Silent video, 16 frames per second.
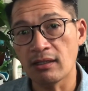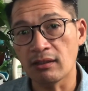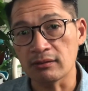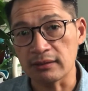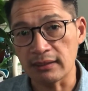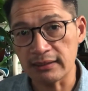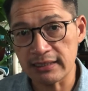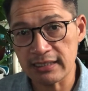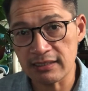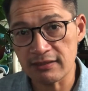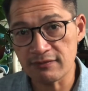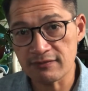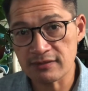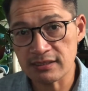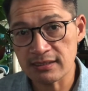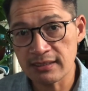on the
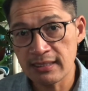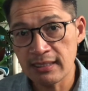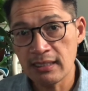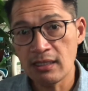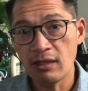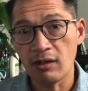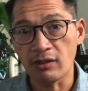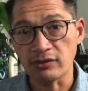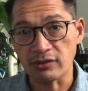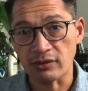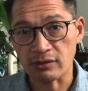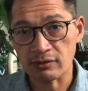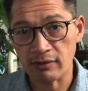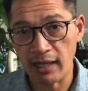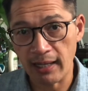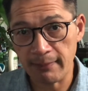leaves, on your
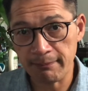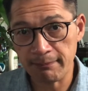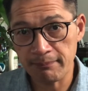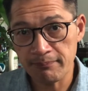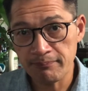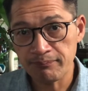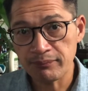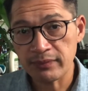crop.